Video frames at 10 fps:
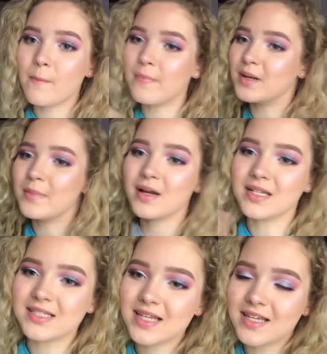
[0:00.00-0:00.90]
but I'm not going to
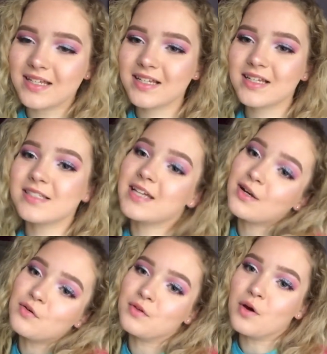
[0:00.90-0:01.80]
say it because I
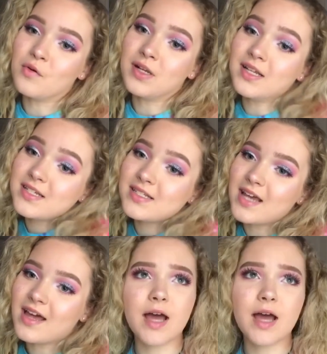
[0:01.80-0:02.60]
don't know what it is yet.